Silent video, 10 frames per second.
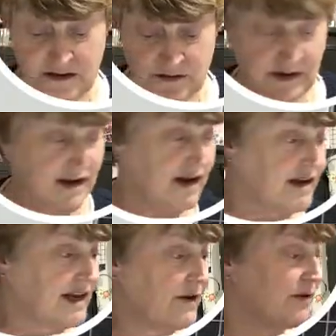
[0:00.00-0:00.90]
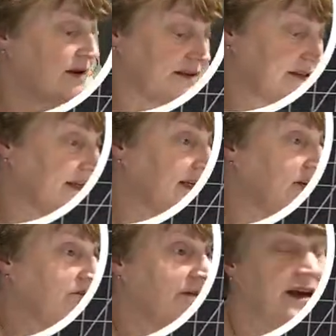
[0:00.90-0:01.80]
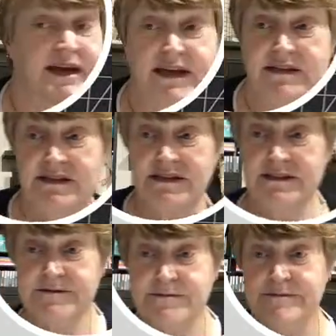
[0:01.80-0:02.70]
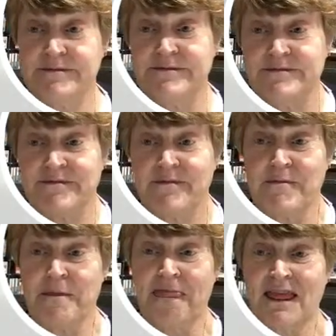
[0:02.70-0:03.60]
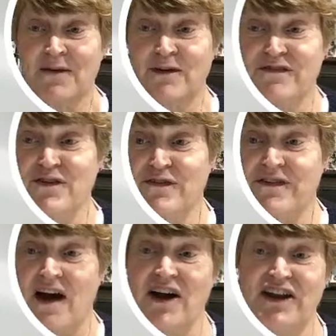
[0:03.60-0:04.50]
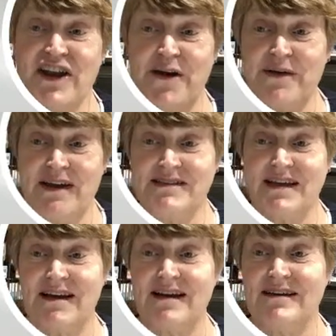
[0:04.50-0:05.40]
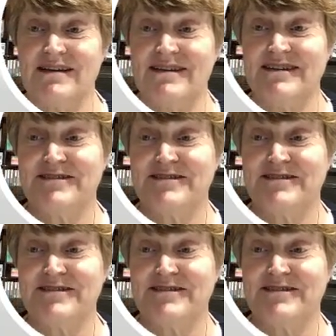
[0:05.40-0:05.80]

Okay, now we can sit and create. One of your I know it is, Helen.